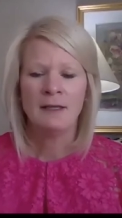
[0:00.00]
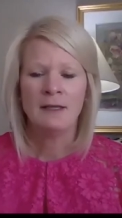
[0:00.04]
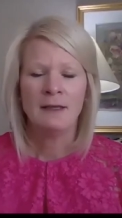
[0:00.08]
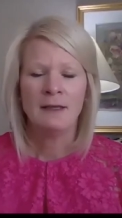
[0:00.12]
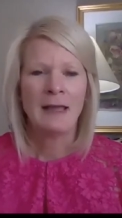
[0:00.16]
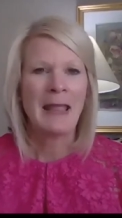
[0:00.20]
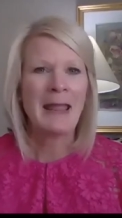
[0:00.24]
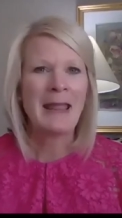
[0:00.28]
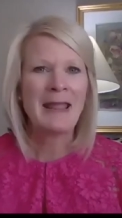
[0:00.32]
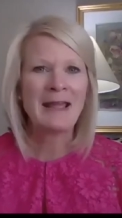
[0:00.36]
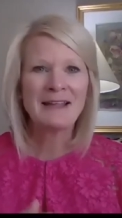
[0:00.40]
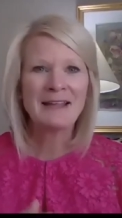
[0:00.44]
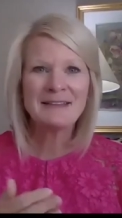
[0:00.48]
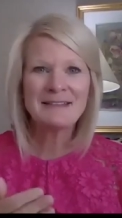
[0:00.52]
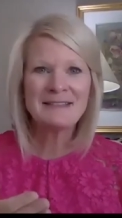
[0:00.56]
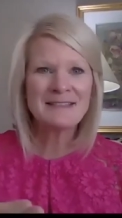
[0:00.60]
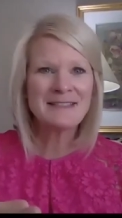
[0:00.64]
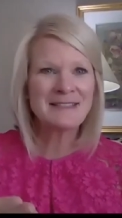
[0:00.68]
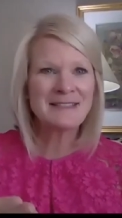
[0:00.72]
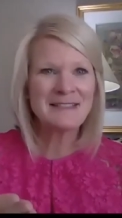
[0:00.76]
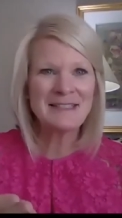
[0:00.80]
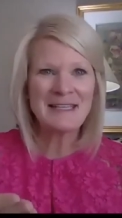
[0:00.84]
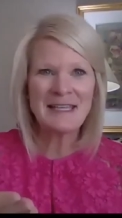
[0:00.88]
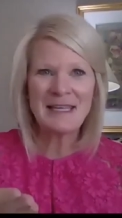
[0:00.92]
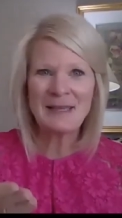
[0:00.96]

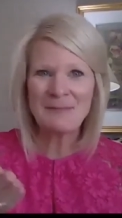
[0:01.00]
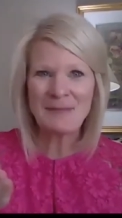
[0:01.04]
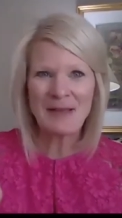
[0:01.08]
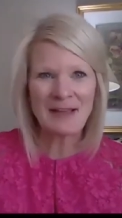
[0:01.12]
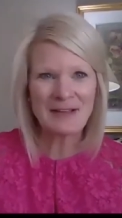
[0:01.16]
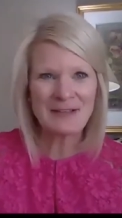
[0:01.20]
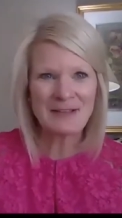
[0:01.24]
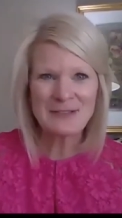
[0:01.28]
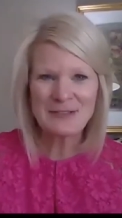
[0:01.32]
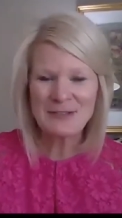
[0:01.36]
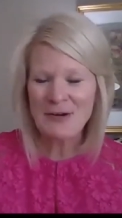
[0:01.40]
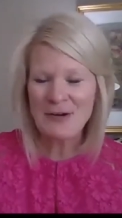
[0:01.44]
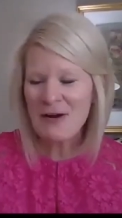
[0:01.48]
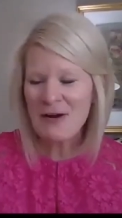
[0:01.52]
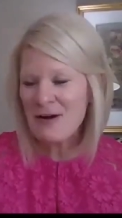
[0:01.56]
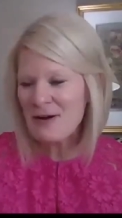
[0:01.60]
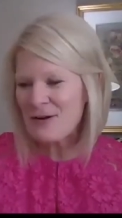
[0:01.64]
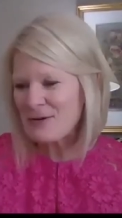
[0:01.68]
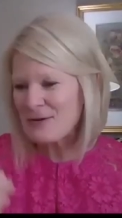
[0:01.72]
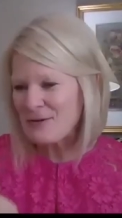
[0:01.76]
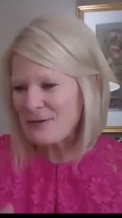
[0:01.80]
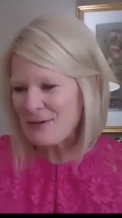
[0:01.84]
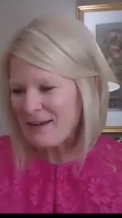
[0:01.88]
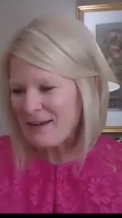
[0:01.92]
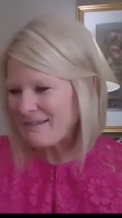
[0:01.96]
Anne's team, Ann
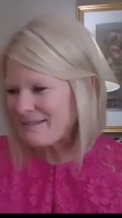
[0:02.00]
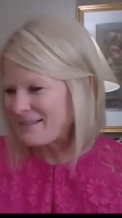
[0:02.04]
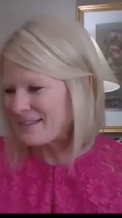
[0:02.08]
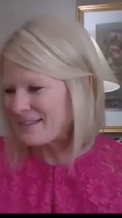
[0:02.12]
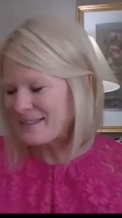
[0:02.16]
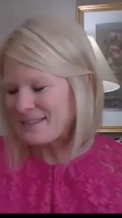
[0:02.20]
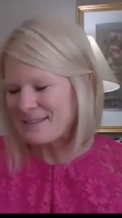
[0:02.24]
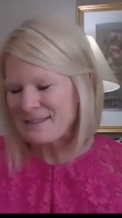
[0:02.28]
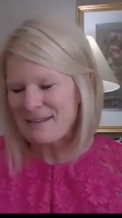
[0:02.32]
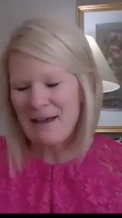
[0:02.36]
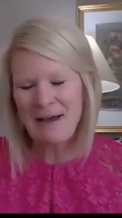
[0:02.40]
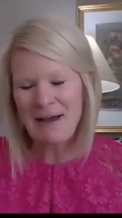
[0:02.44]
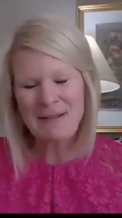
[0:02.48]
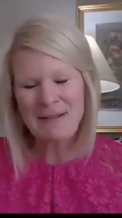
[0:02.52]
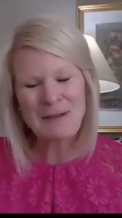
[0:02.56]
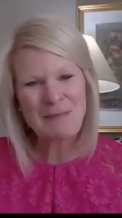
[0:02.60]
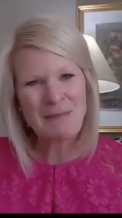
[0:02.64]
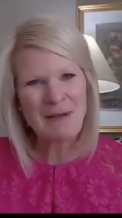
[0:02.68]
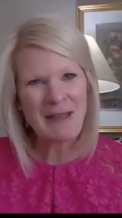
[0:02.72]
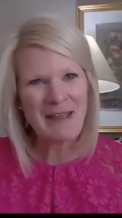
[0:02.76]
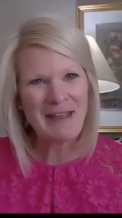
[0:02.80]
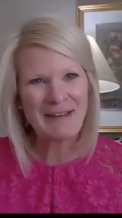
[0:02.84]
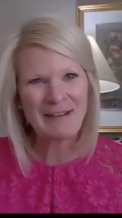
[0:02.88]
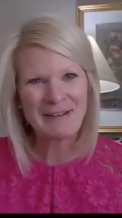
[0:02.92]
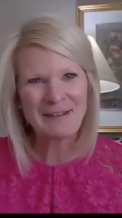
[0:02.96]
Starr, who is on the
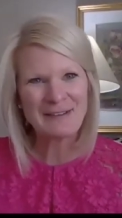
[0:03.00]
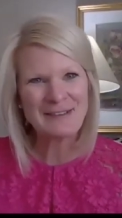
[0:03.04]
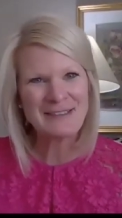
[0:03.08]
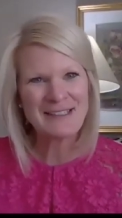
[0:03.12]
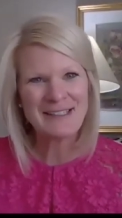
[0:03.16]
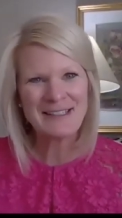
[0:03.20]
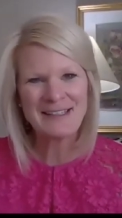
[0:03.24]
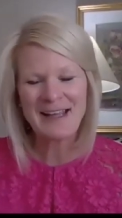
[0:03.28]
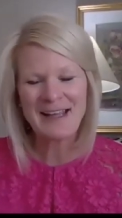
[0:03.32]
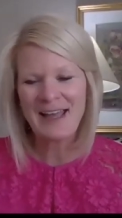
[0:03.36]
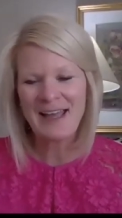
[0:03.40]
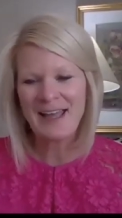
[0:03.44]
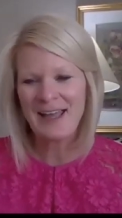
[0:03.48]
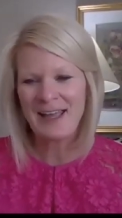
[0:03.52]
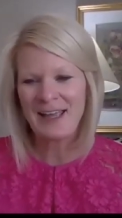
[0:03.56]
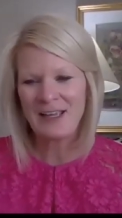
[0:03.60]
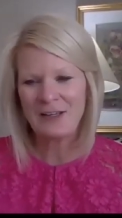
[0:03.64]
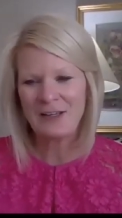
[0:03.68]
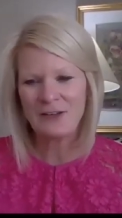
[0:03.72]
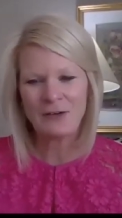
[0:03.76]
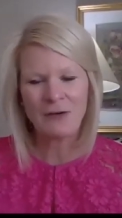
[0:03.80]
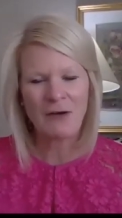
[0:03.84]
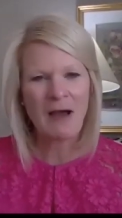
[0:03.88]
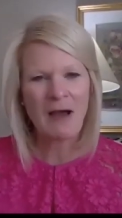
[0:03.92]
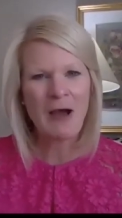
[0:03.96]
panel today,
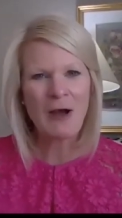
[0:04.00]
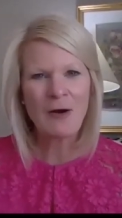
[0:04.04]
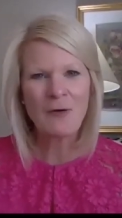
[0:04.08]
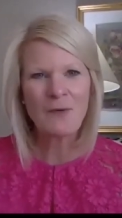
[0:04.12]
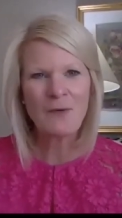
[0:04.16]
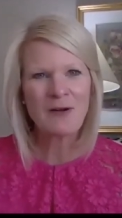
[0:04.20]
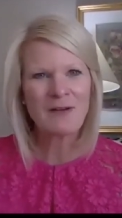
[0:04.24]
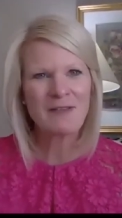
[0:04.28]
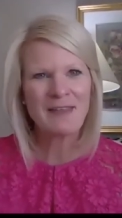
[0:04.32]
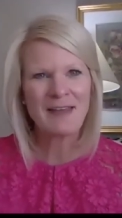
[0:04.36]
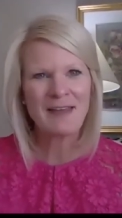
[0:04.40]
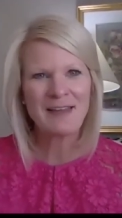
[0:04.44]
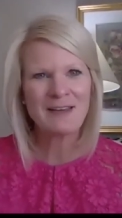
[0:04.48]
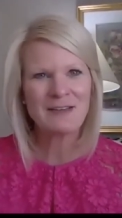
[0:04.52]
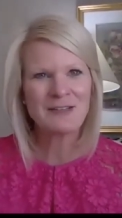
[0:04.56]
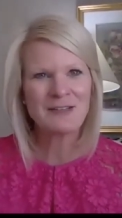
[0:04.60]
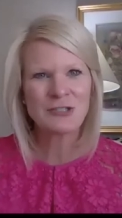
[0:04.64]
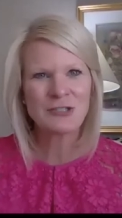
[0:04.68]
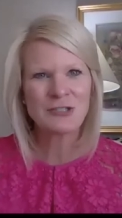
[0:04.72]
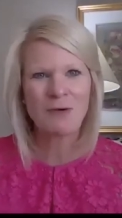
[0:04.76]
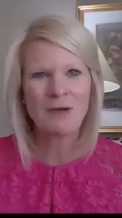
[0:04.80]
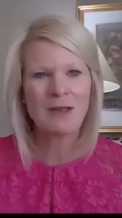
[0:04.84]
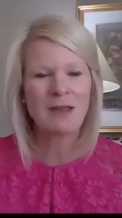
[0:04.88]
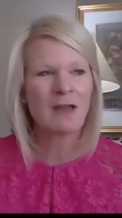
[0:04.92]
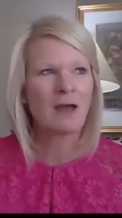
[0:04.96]
you know, how are they
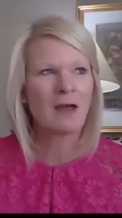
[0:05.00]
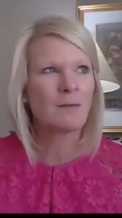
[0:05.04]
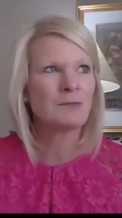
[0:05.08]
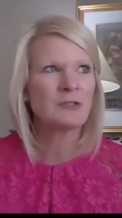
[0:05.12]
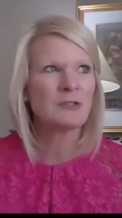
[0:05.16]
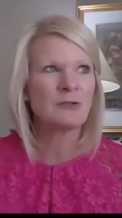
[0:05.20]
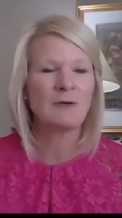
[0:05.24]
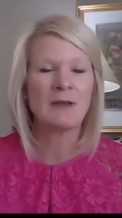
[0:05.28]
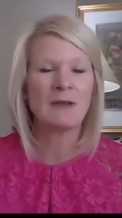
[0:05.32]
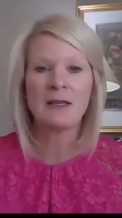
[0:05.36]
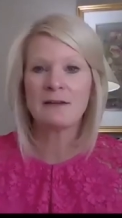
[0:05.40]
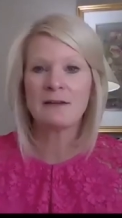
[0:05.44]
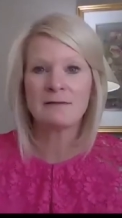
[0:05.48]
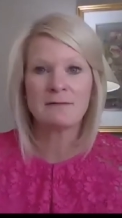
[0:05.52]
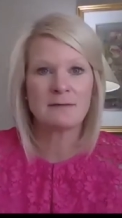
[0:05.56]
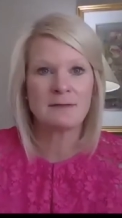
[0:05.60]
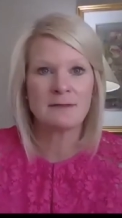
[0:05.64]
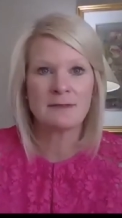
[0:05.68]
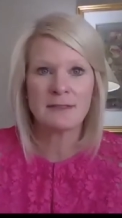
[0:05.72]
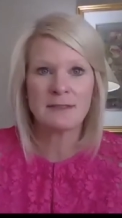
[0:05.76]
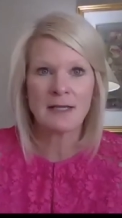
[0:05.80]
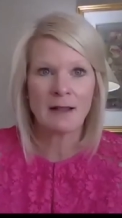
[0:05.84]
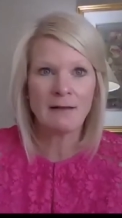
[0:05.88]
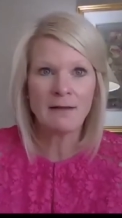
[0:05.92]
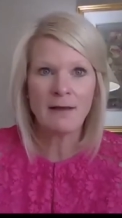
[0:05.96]
showing up doing
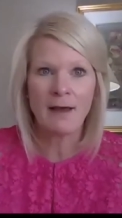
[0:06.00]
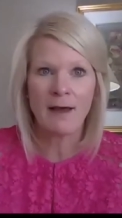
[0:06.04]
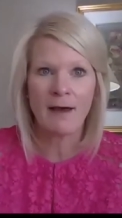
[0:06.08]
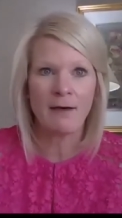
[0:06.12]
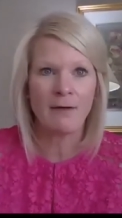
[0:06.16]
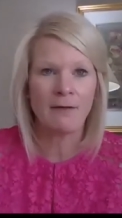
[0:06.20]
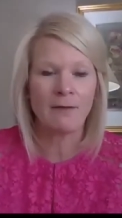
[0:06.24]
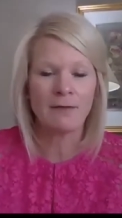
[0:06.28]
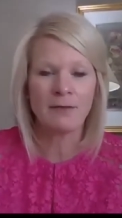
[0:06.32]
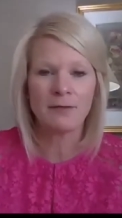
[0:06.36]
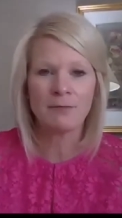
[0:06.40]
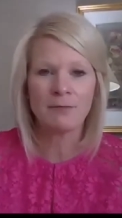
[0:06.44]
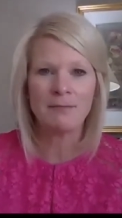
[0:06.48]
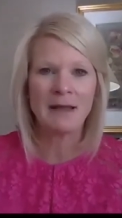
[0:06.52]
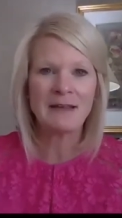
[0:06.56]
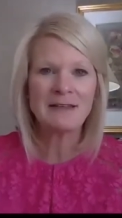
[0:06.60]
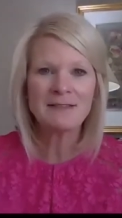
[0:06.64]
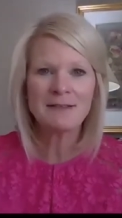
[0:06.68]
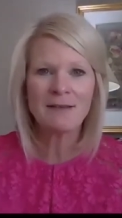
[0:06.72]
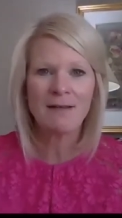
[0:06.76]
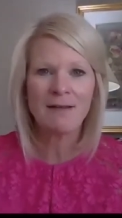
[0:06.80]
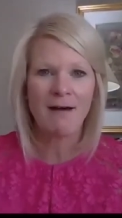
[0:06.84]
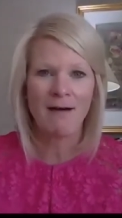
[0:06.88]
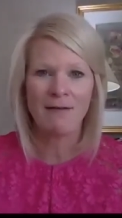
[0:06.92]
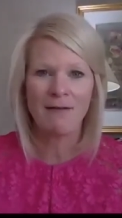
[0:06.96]
telehealth,
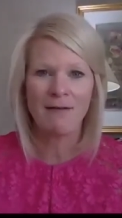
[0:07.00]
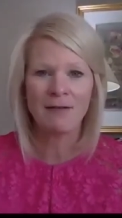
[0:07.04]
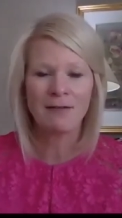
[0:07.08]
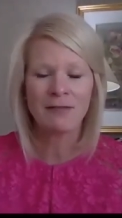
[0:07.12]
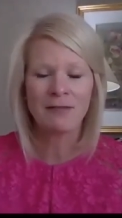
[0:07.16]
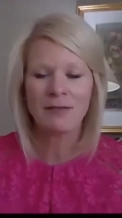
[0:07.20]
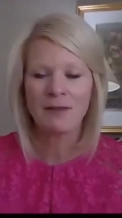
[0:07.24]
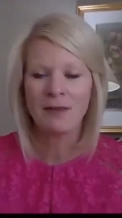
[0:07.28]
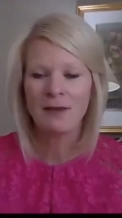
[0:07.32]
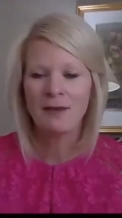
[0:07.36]
mental health